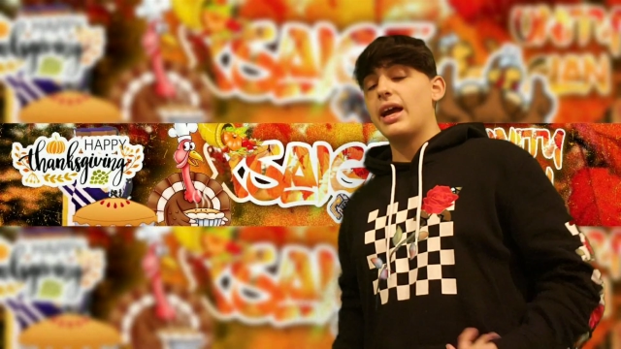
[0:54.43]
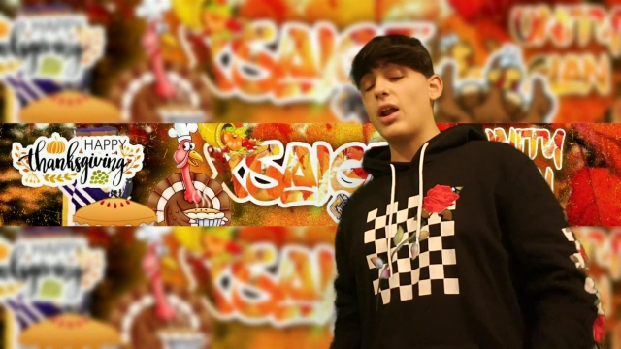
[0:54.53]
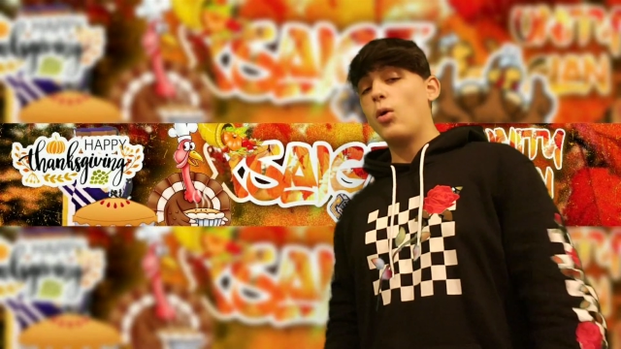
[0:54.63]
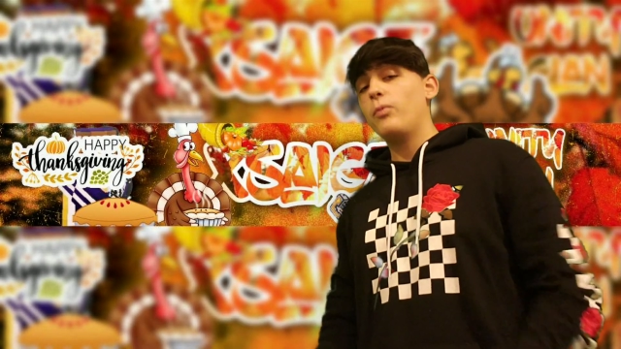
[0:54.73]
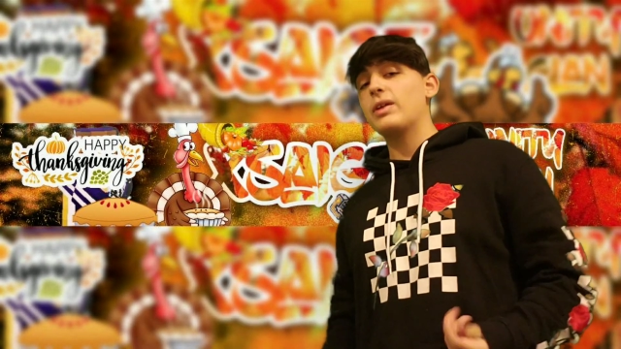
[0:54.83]

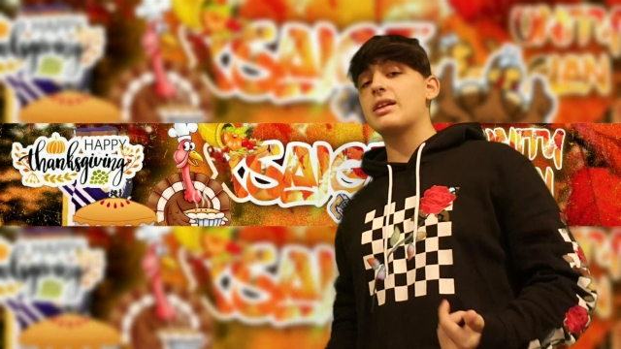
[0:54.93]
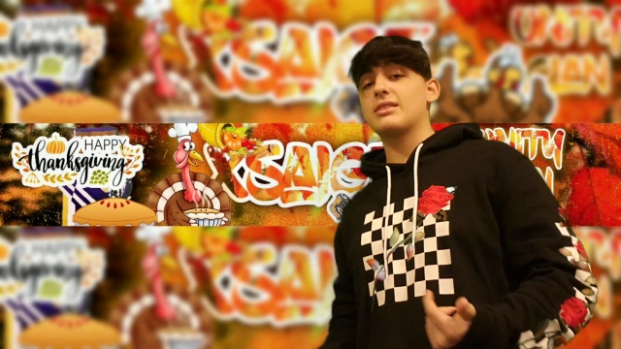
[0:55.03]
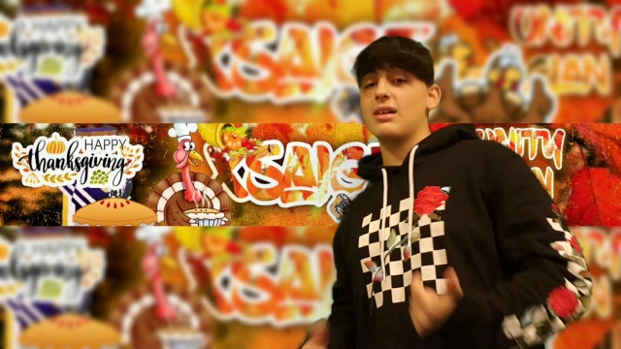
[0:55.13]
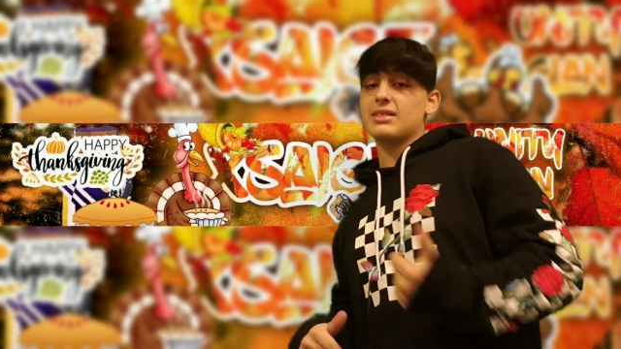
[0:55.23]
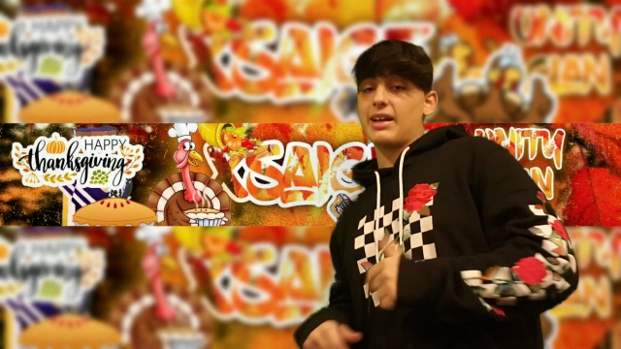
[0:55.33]
And hopefully
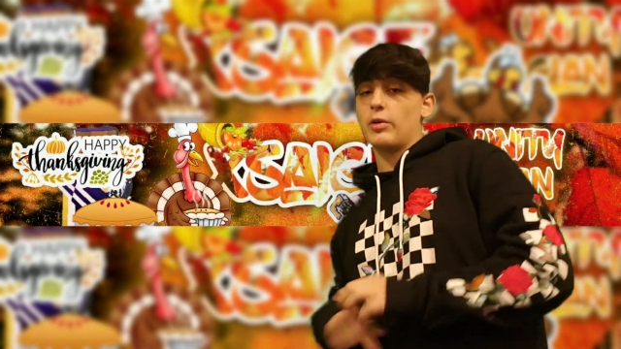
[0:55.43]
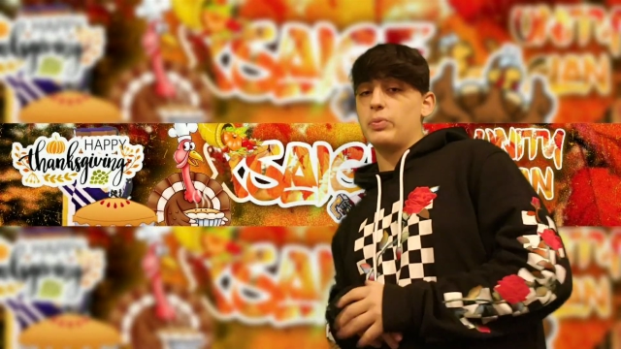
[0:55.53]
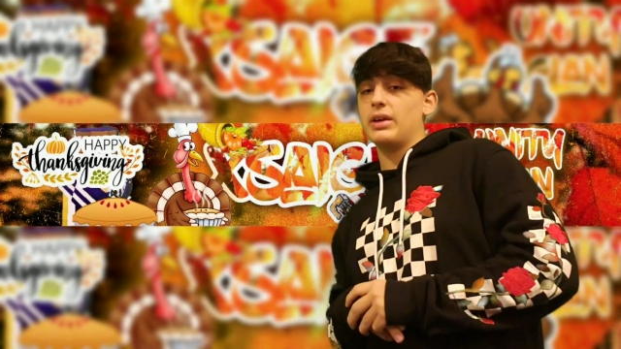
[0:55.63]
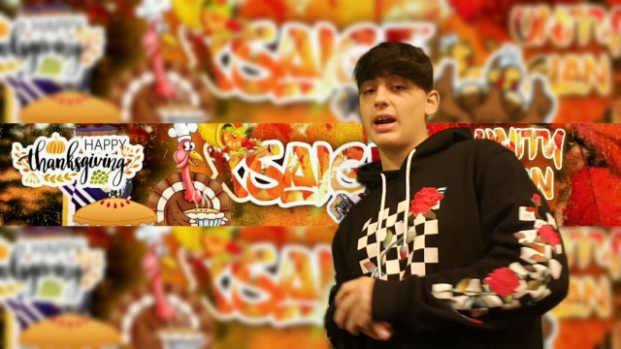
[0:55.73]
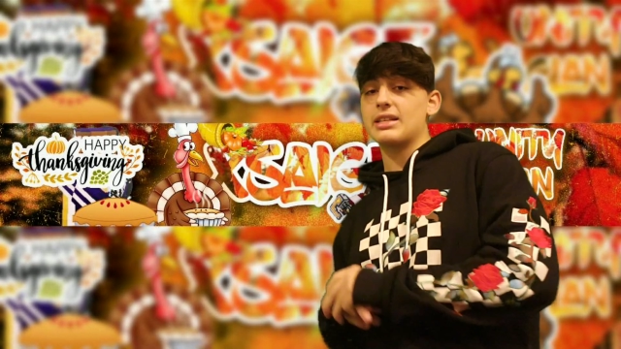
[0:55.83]
it does
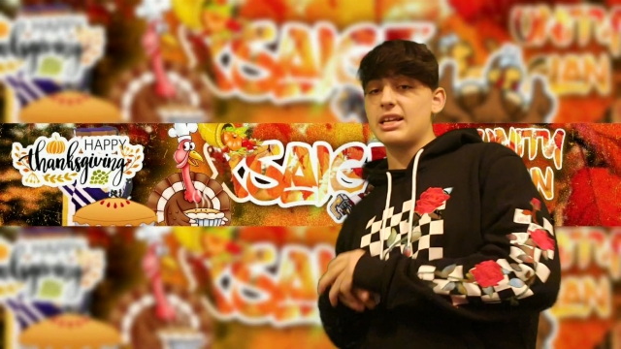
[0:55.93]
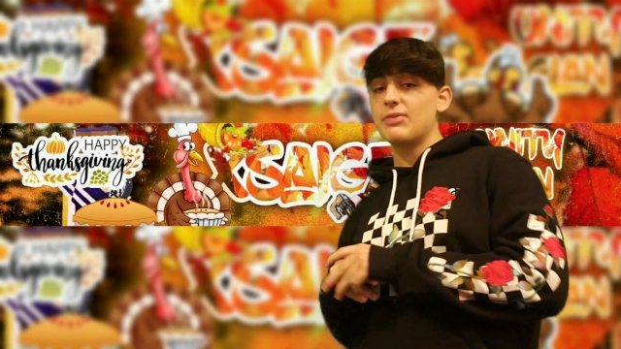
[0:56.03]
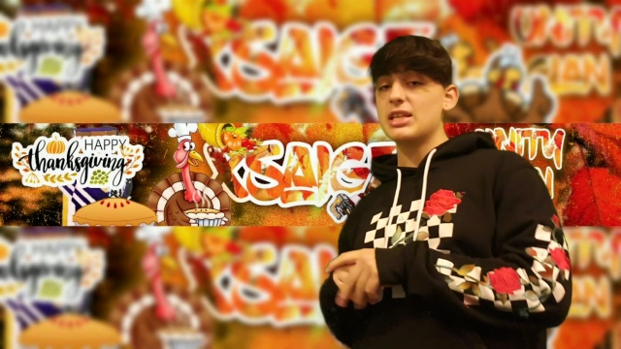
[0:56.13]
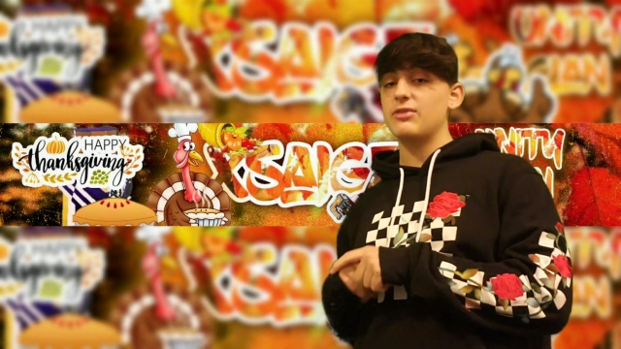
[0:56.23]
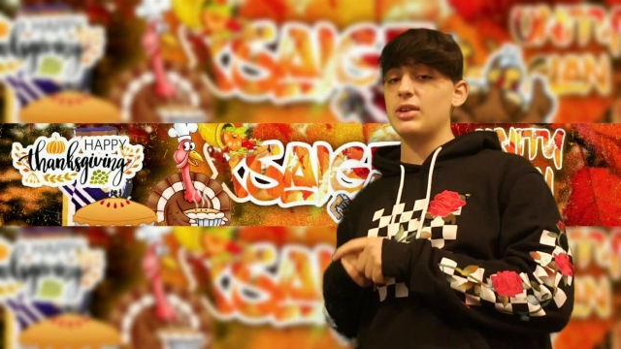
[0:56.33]
help you guys.
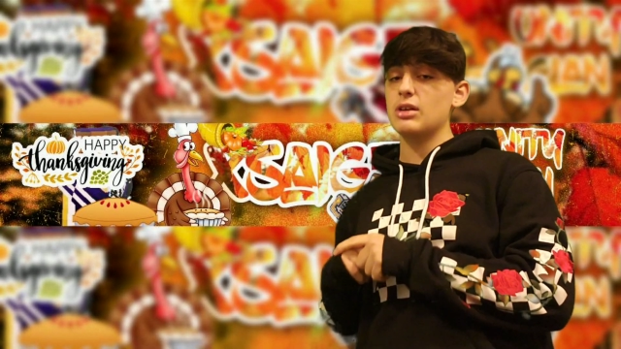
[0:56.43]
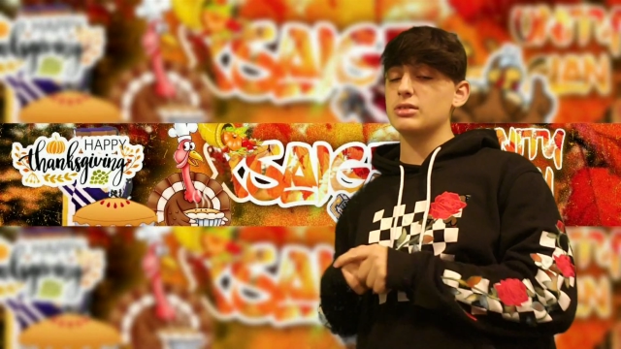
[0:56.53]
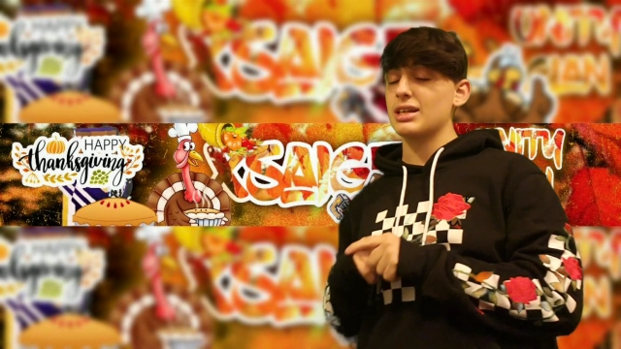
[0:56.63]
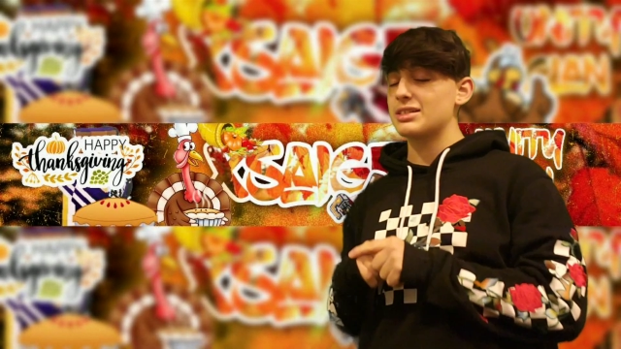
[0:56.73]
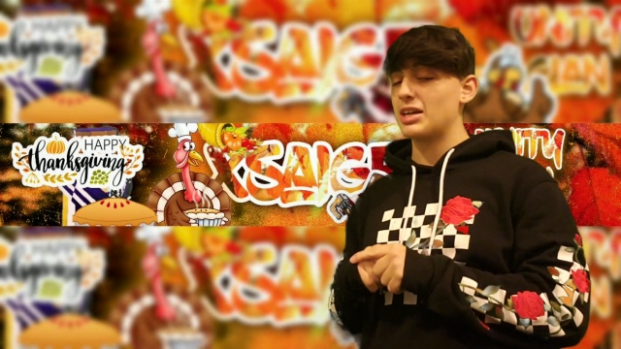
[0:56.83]
If this video
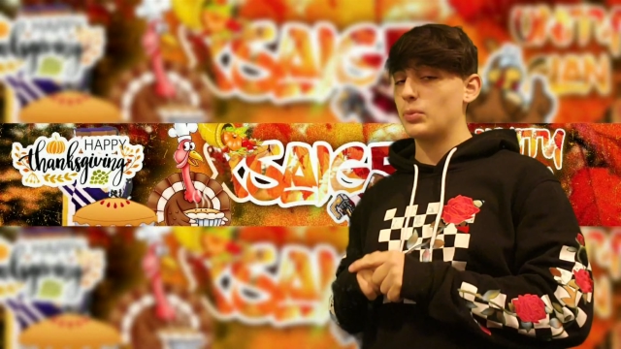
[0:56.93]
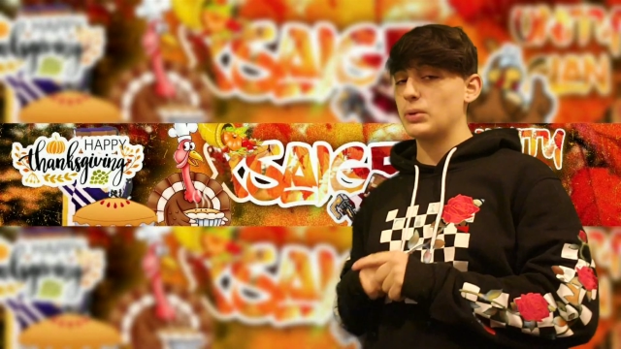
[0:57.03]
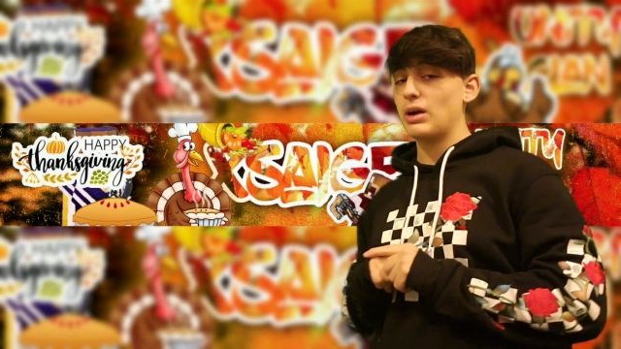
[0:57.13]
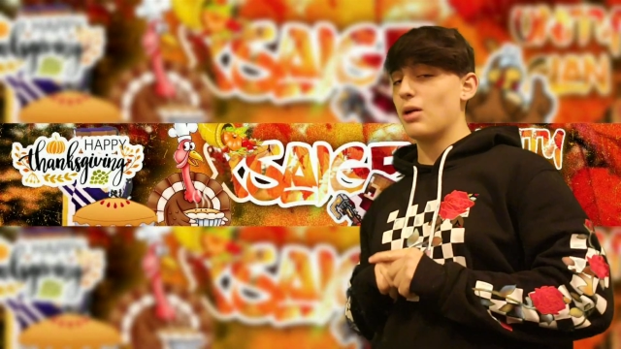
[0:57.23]
does help you,